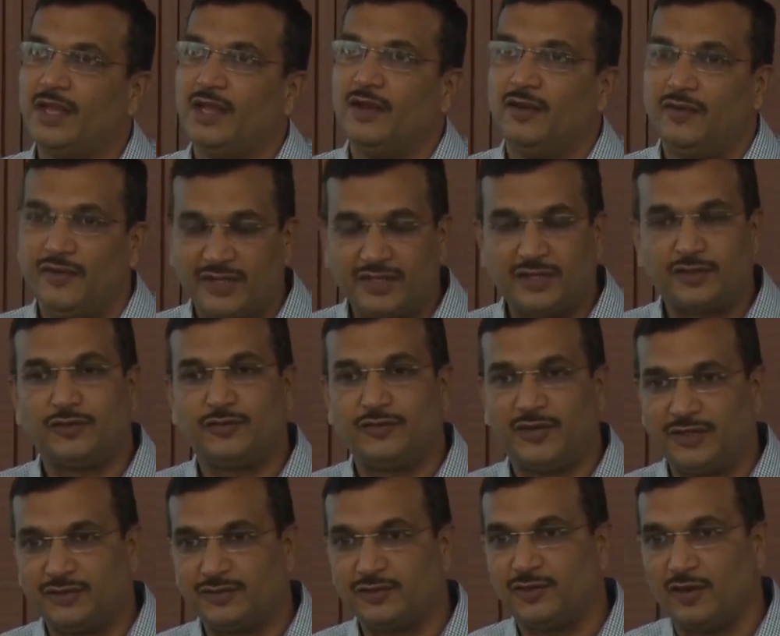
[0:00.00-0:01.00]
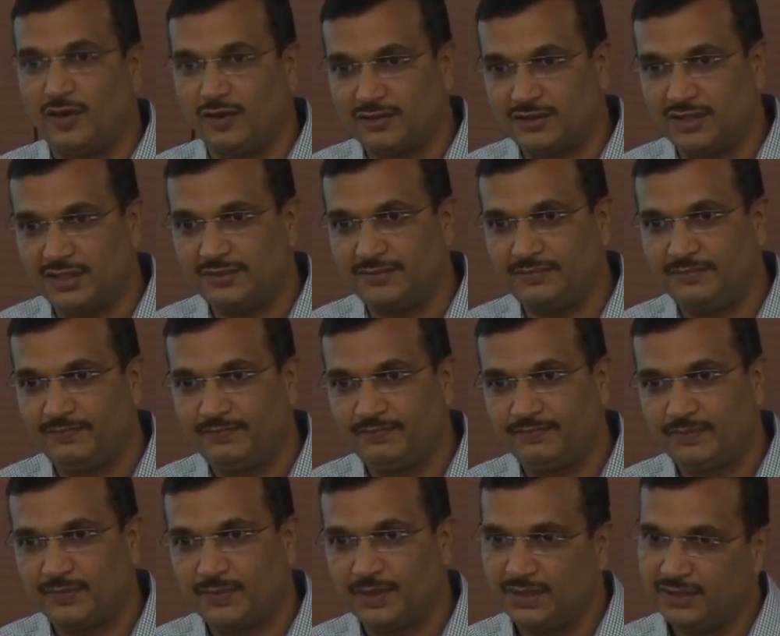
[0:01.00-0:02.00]
whether you went to doctor,
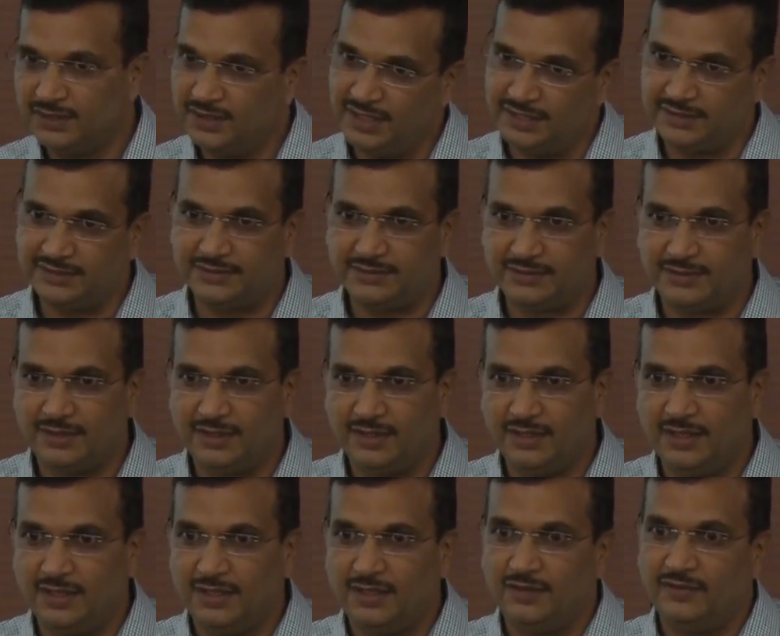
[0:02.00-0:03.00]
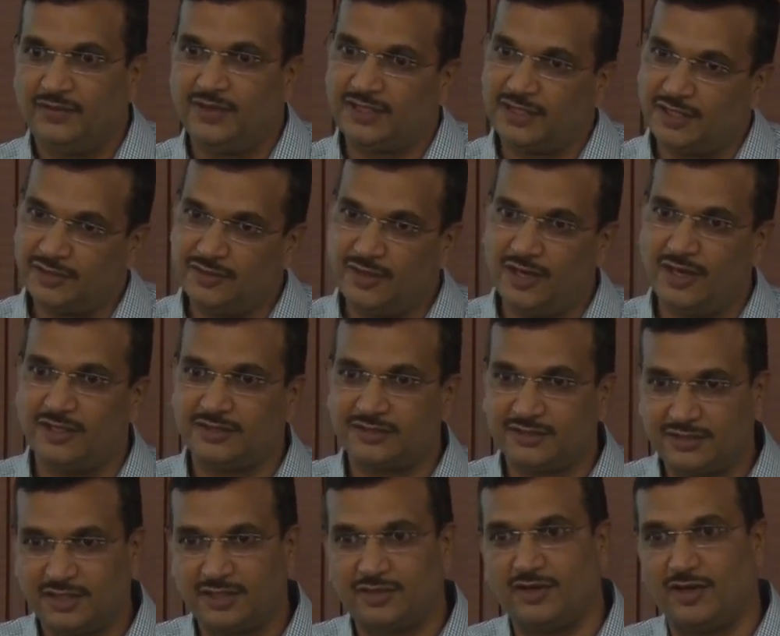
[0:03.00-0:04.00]
yes. Whether you asked
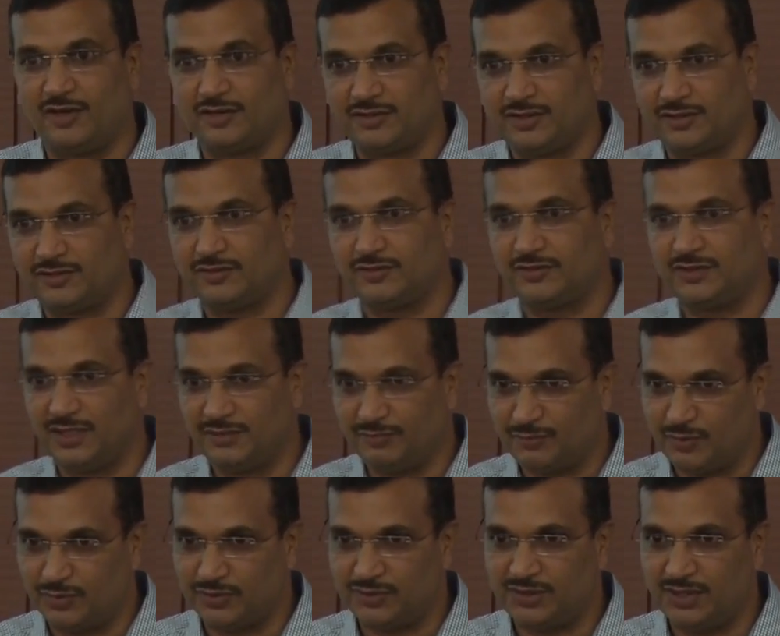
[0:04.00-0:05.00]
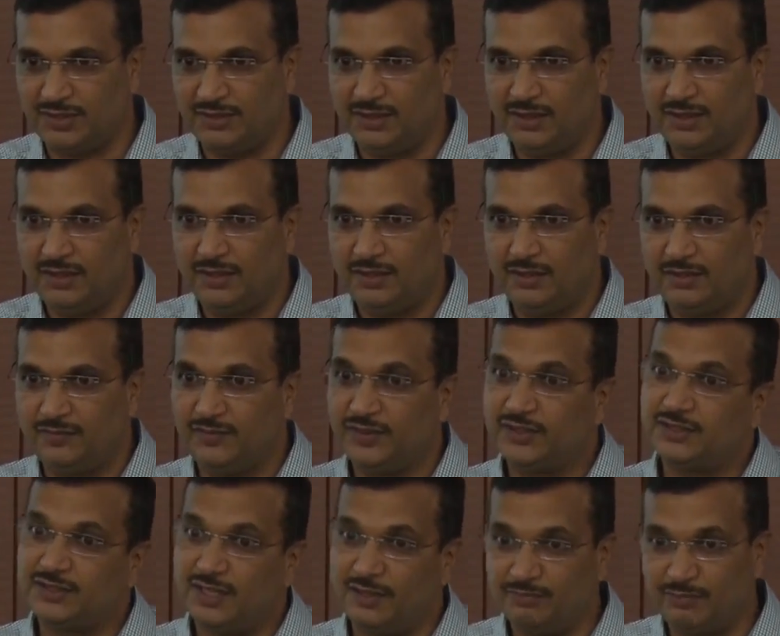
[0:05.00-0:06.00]
the doctor to same question, which
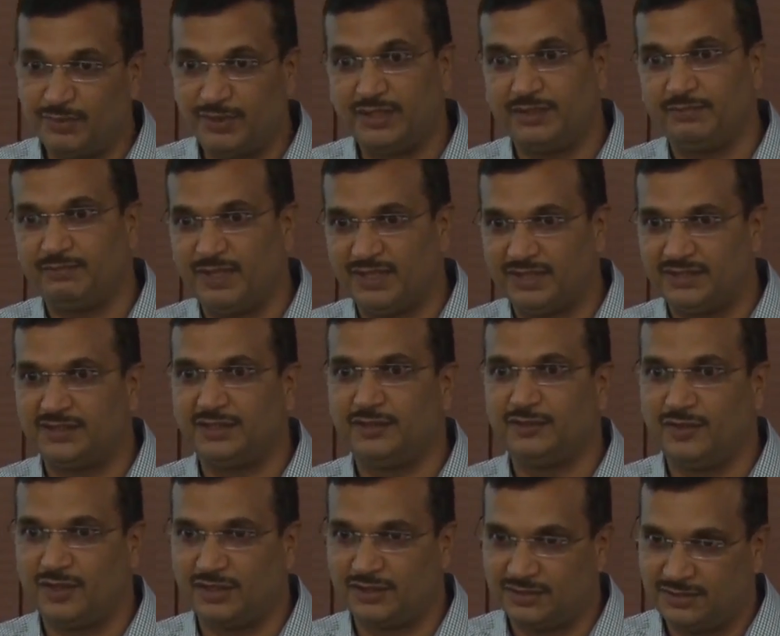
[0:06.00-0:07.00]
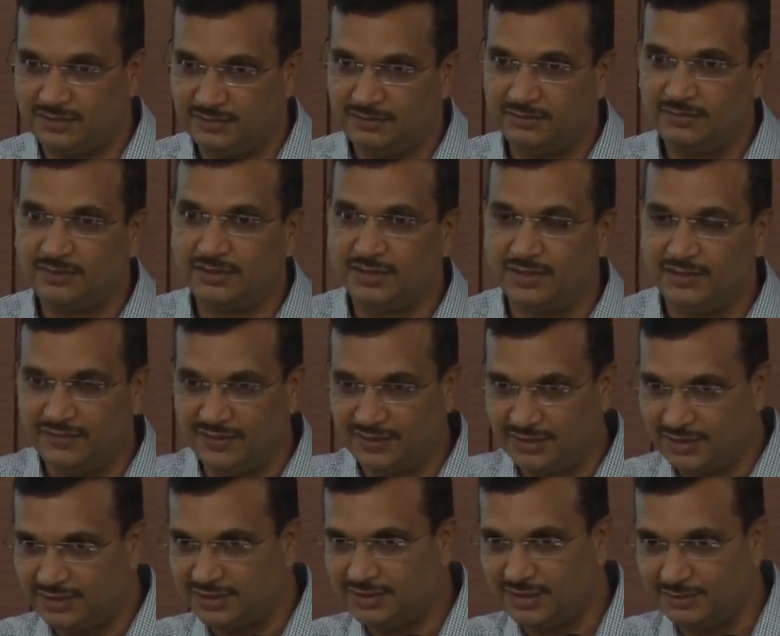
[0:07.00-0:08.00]
company medicine you are giving
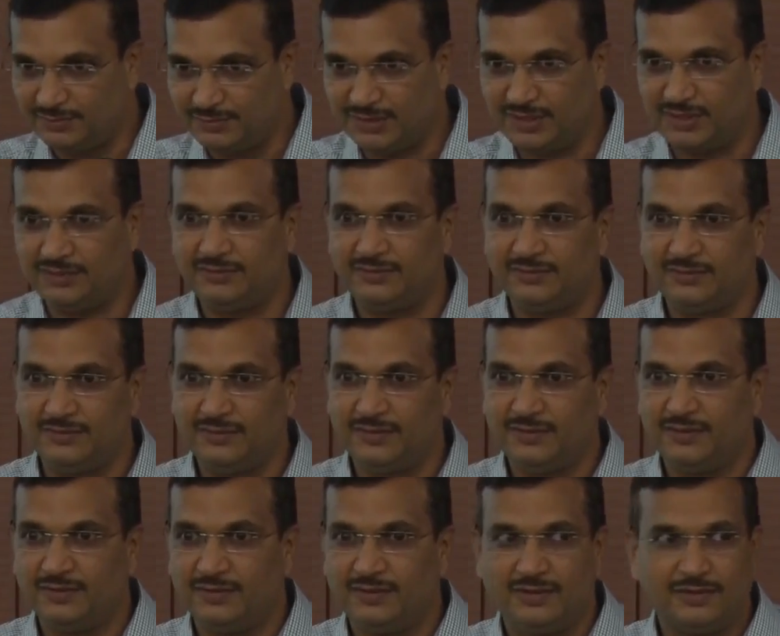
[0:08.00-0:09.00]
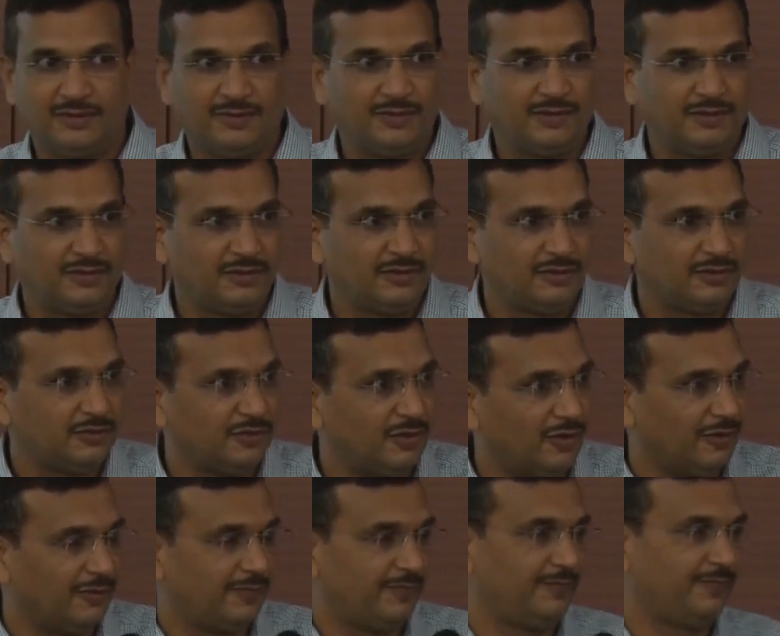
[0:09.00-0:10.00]
description?
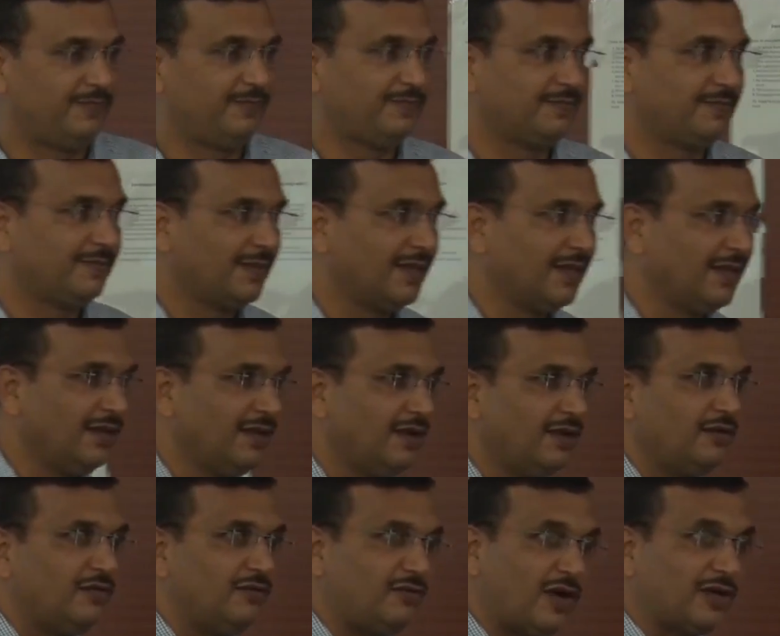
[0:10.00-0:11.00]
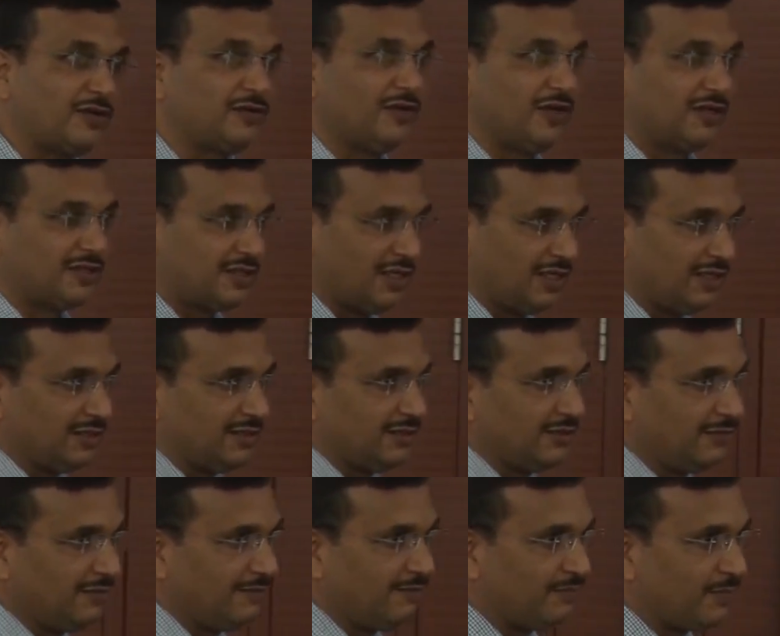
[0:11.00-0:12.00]
No. What you are telling?
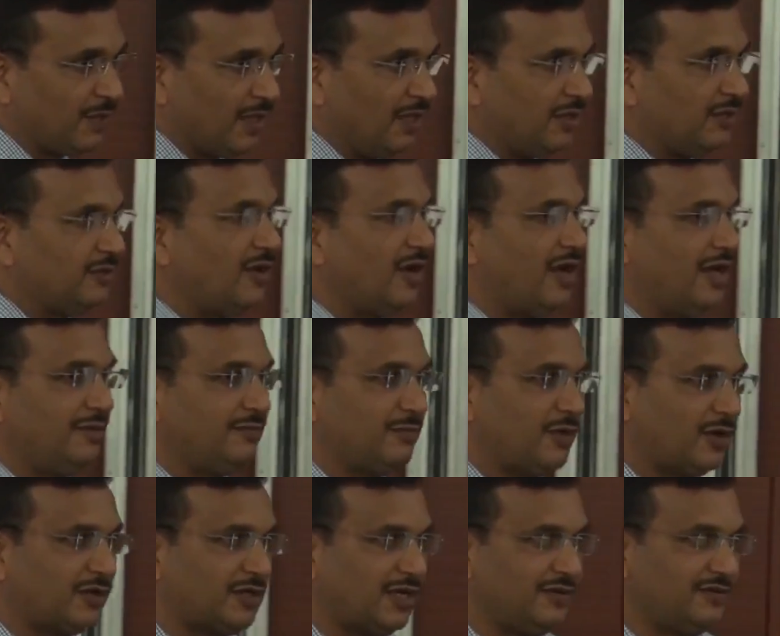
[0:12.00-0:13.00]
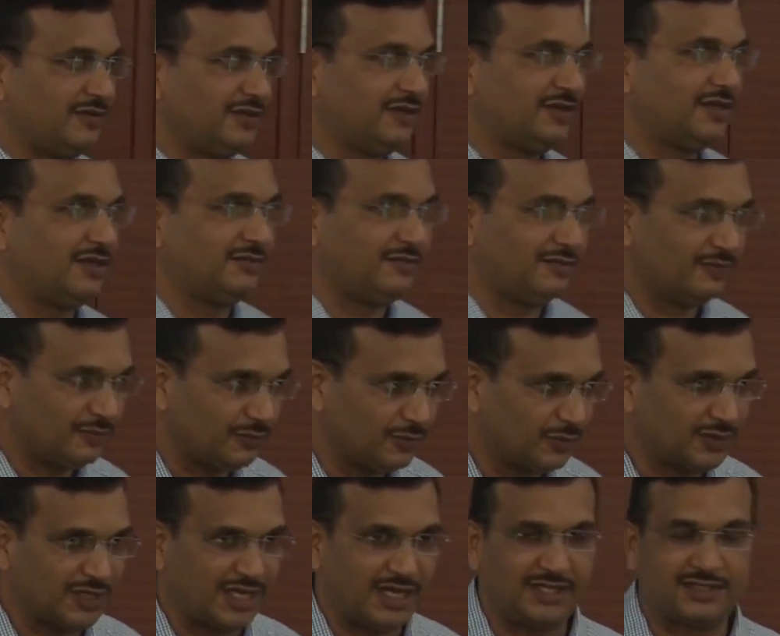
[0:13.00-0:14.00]
No, I am not having
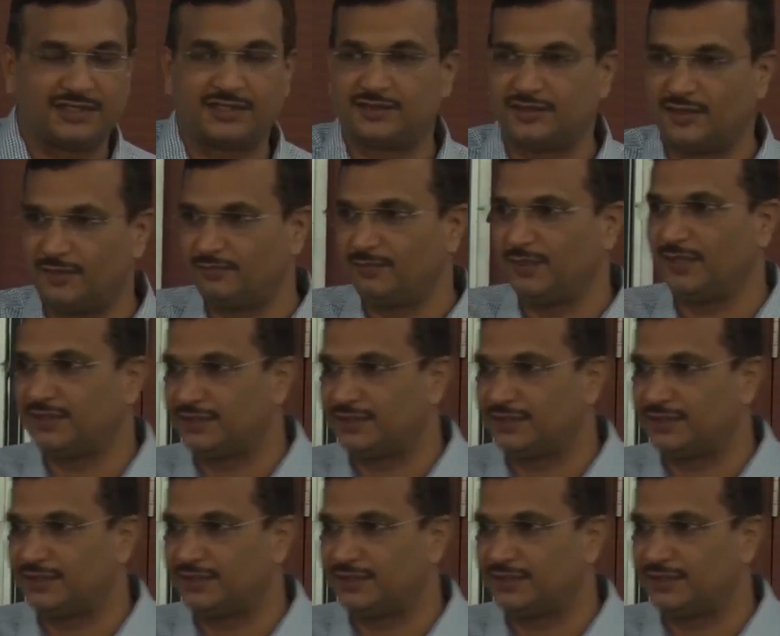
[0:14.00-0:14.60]
good health, so please